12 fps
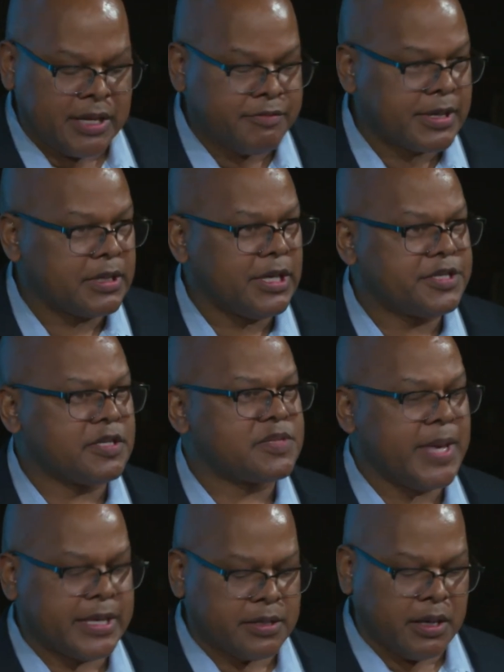and
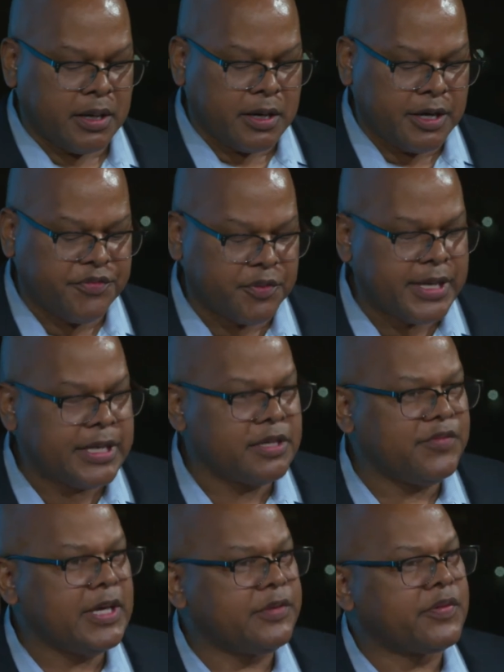regulations make it hard for
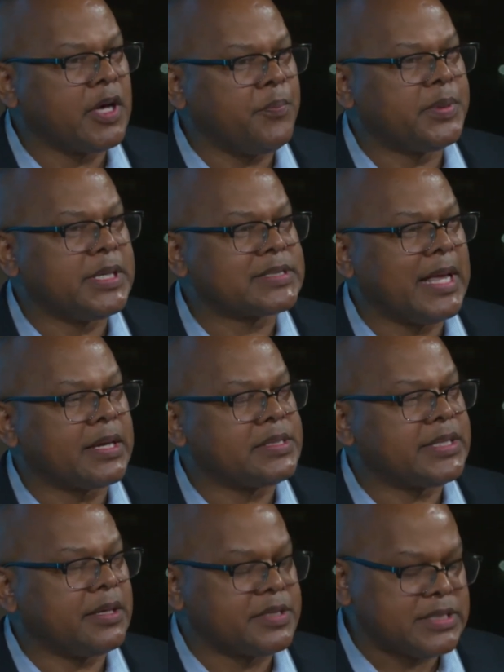innovative companies like
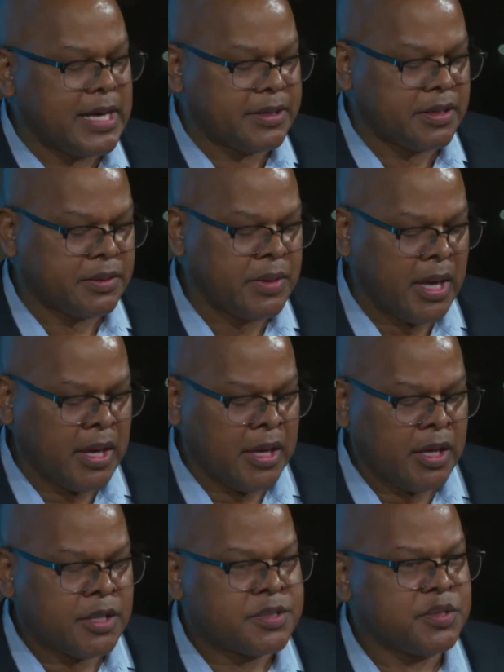ConsejoSano
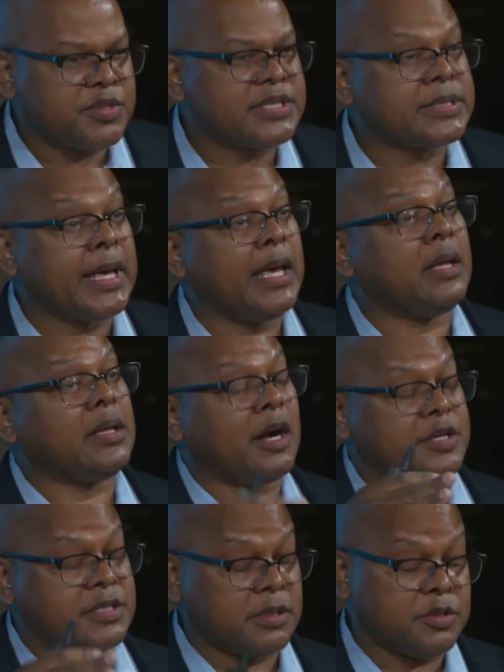to scale
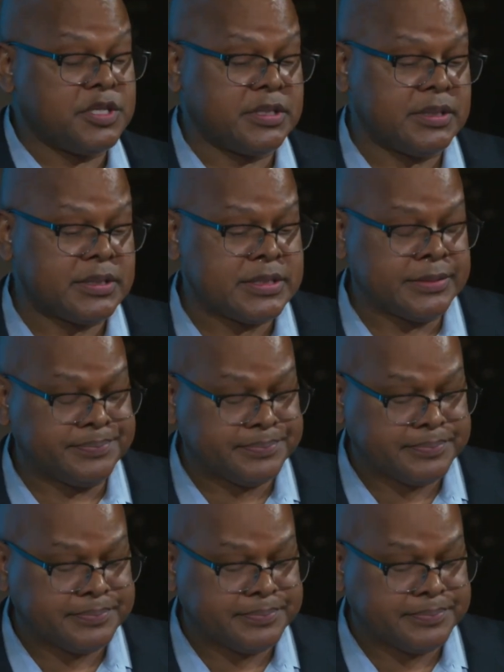our solutions.